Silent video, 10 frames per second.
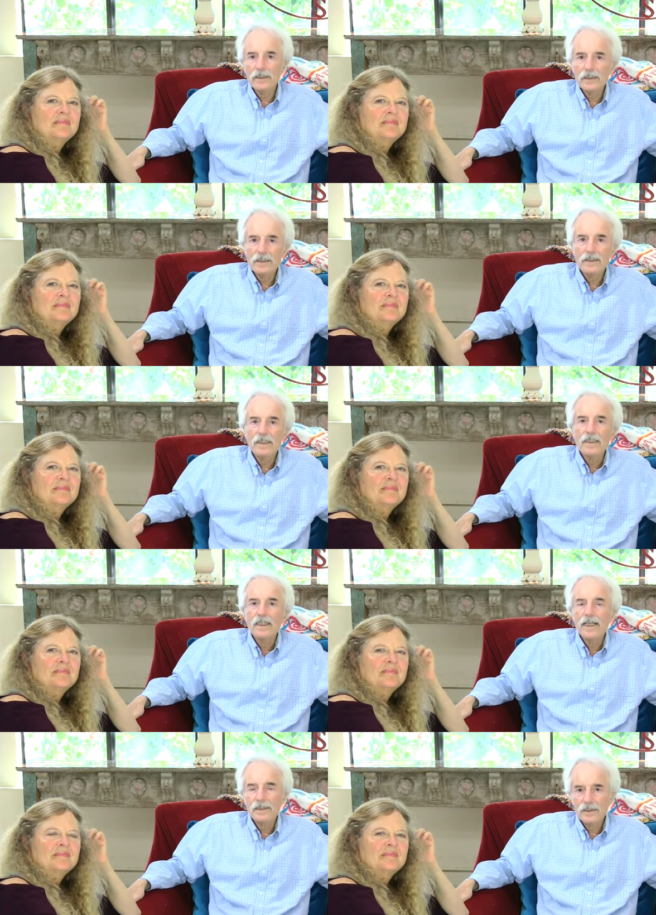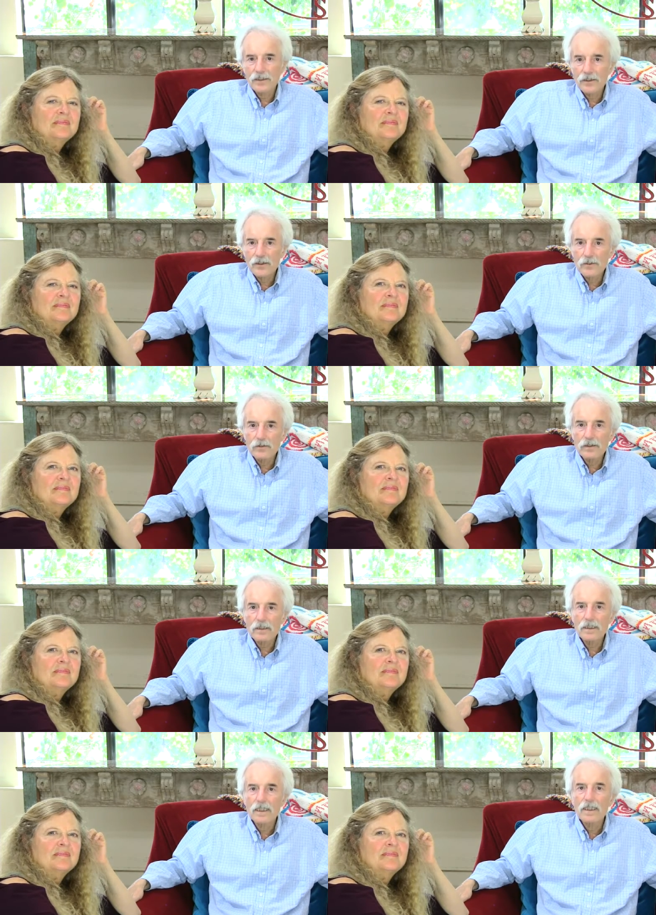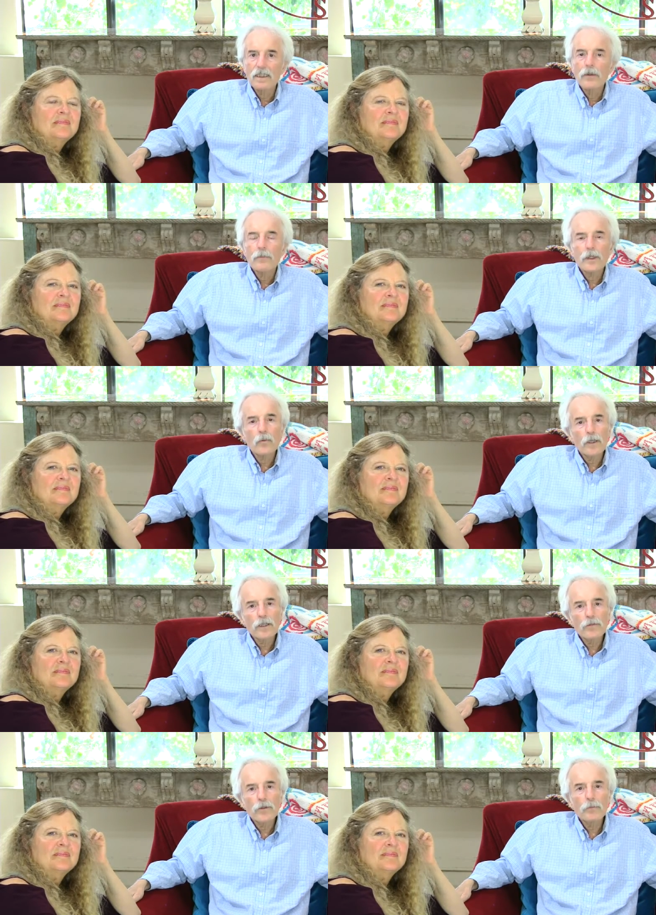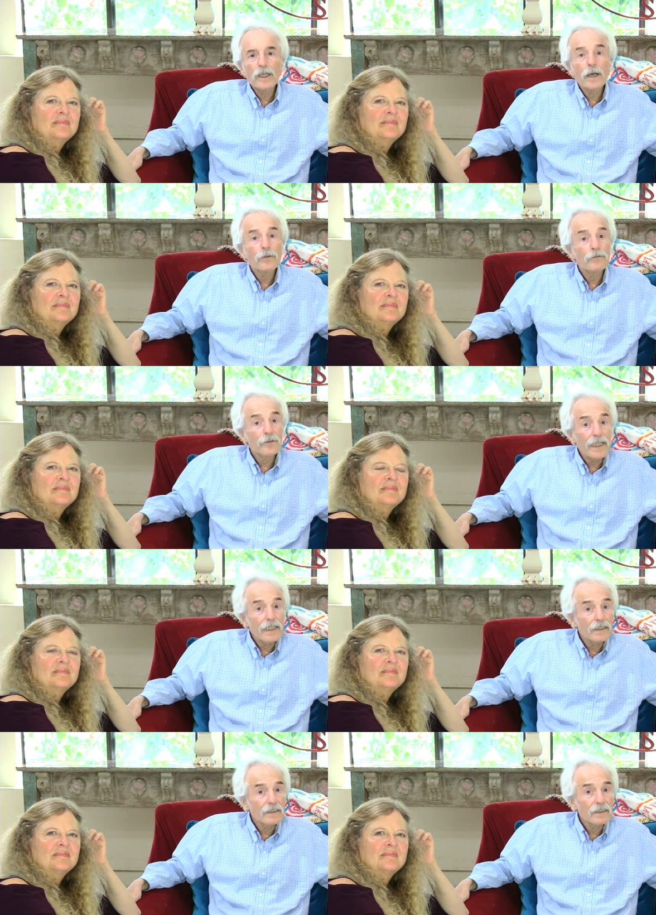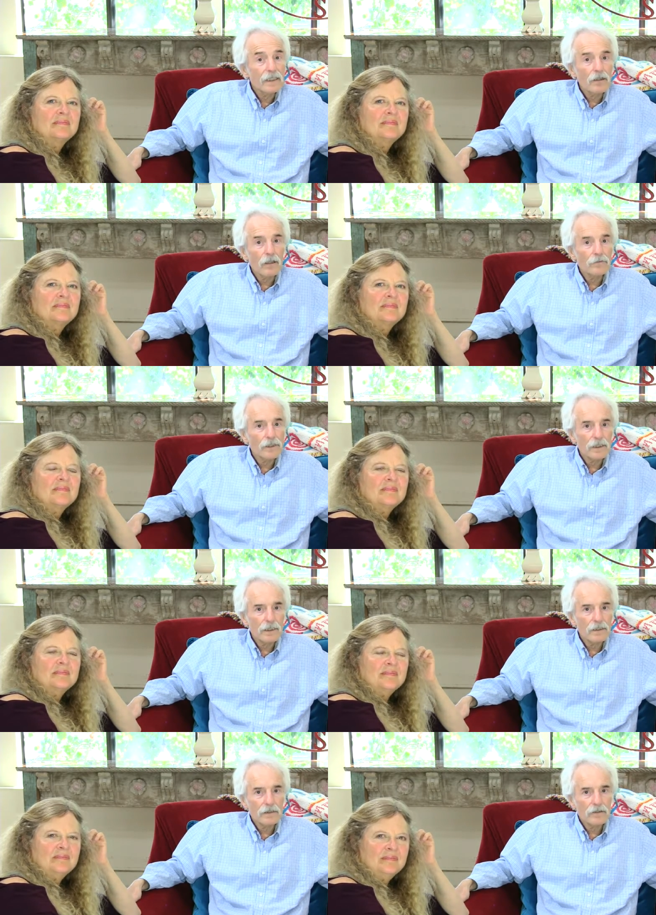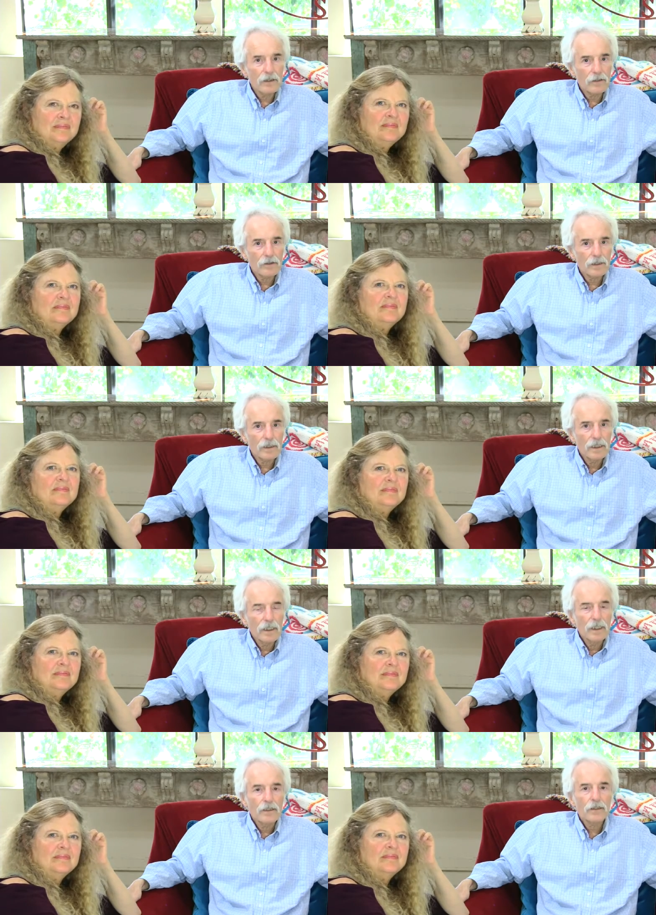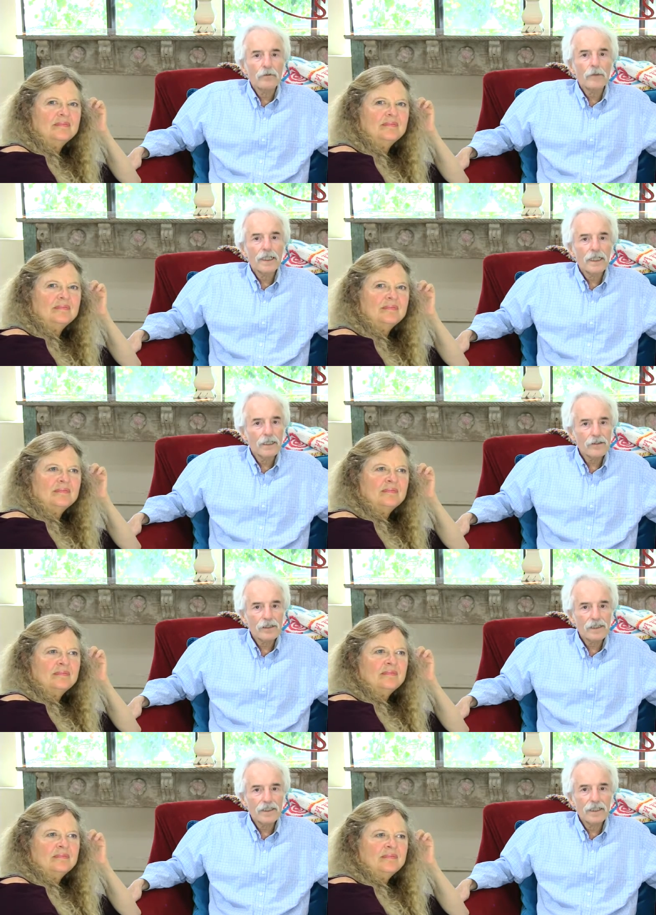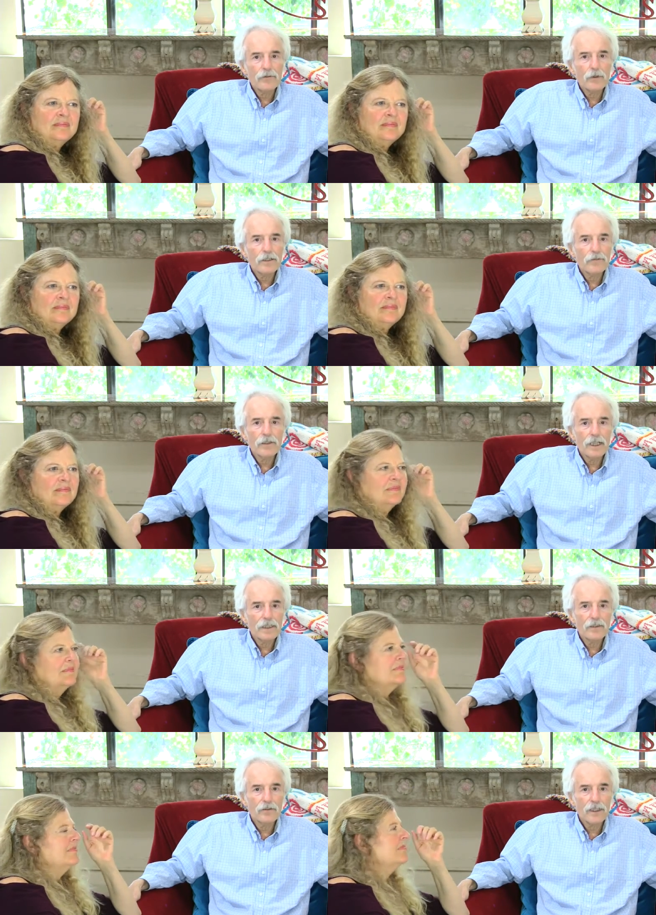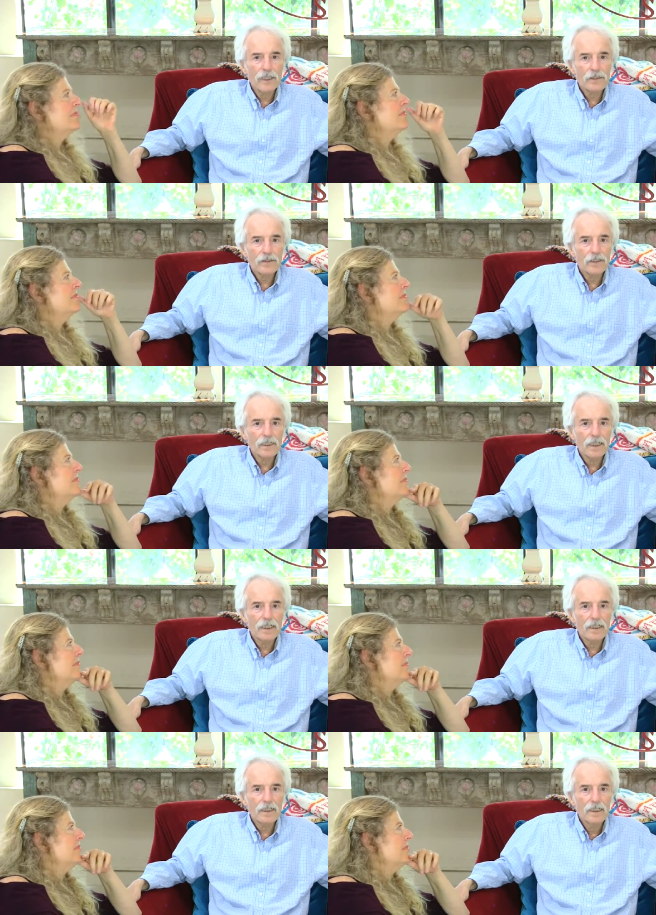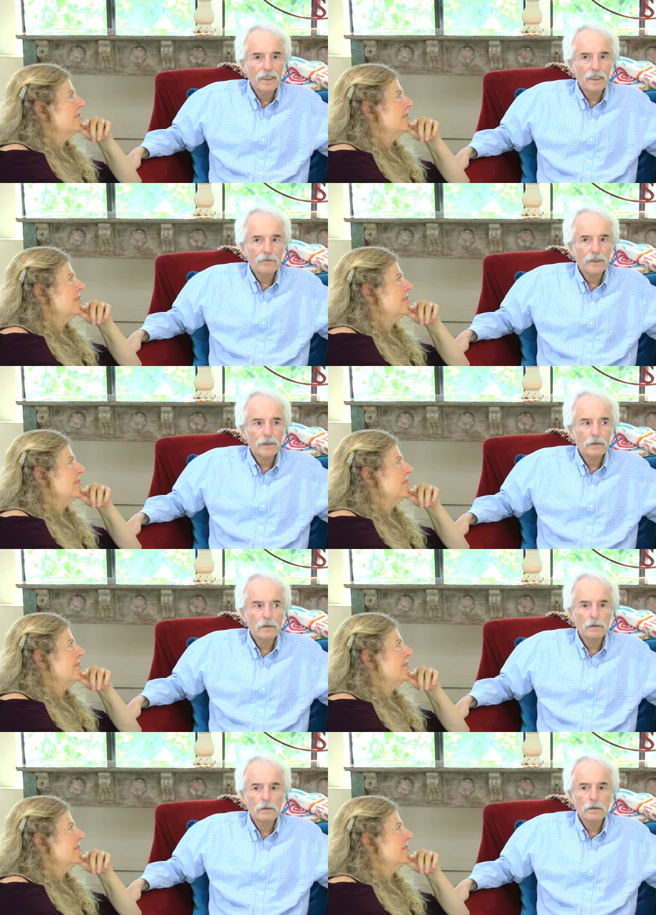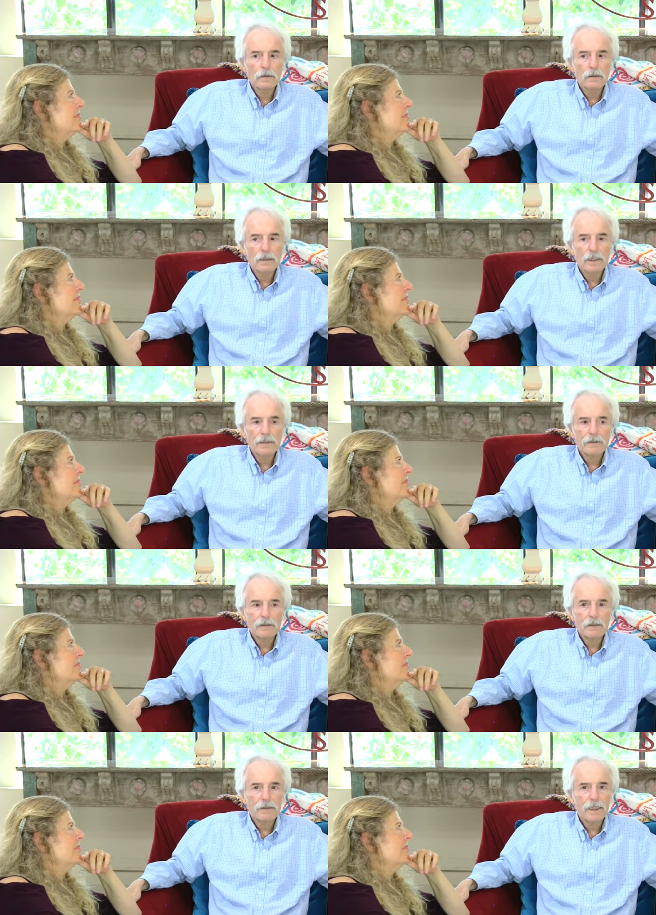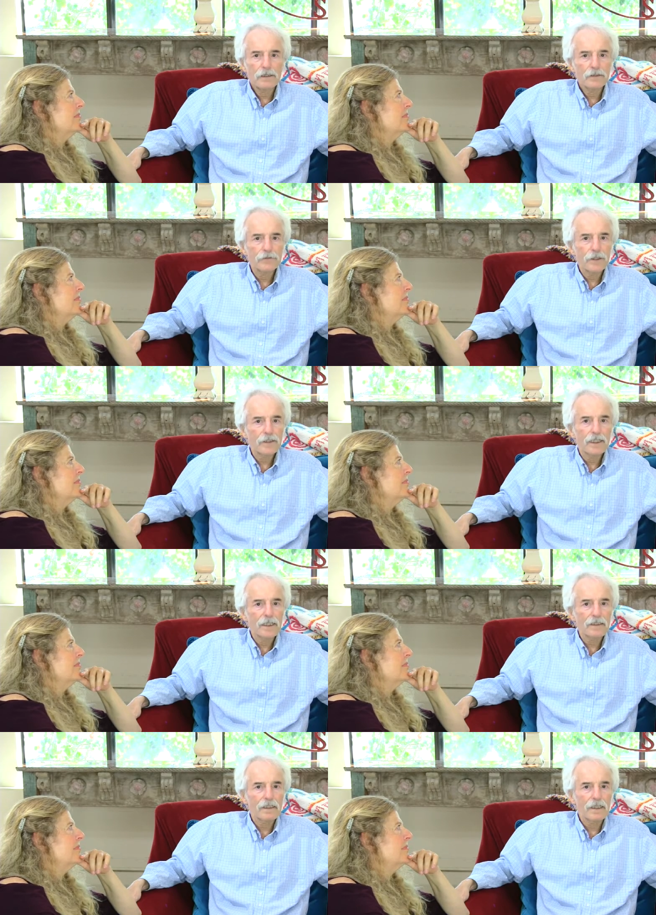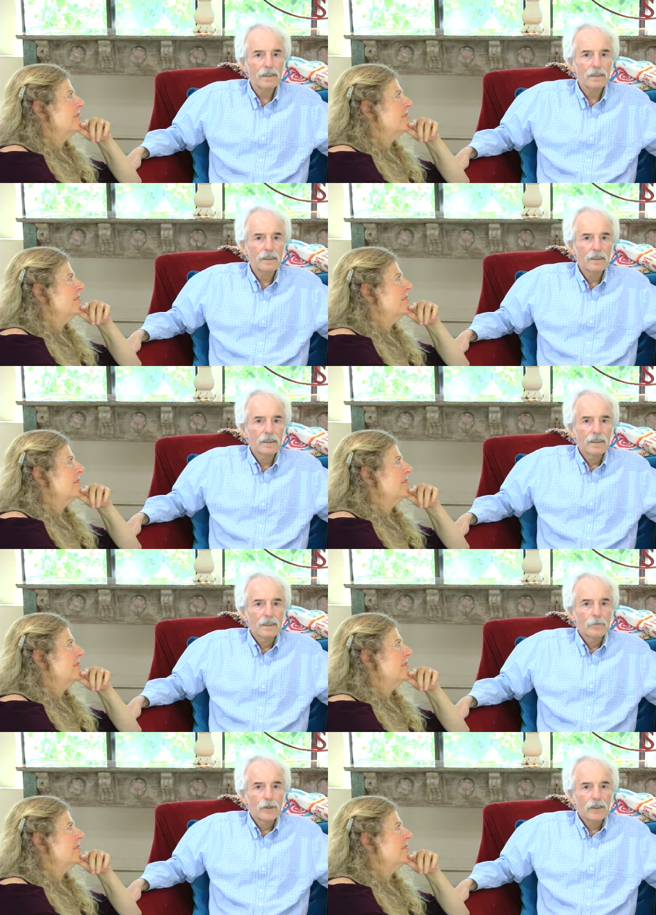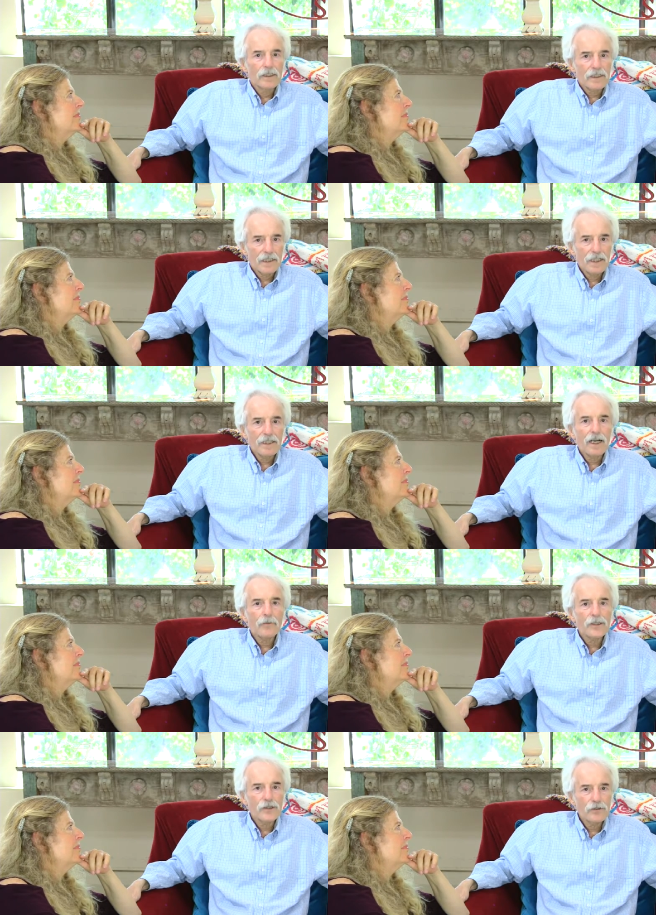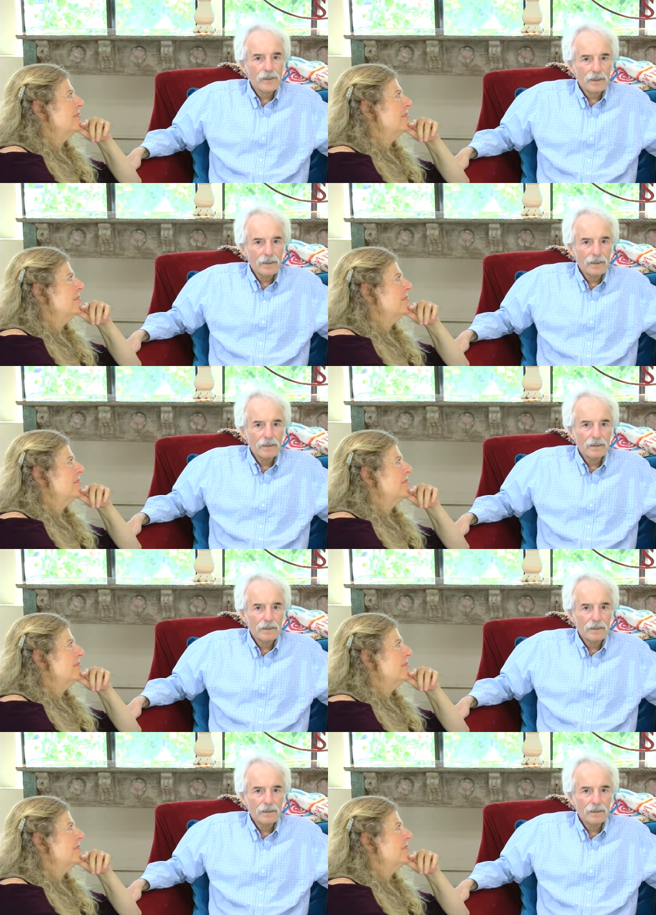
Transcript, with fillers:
Speaker 1: illness as an excuse. Be aware if you become afraid that all of a sudden you're healthy. You know, my counselor said, what if you had no cancer today? And I went, ooh, I don't know. I don't know if I could handle that. Because again, I was using it.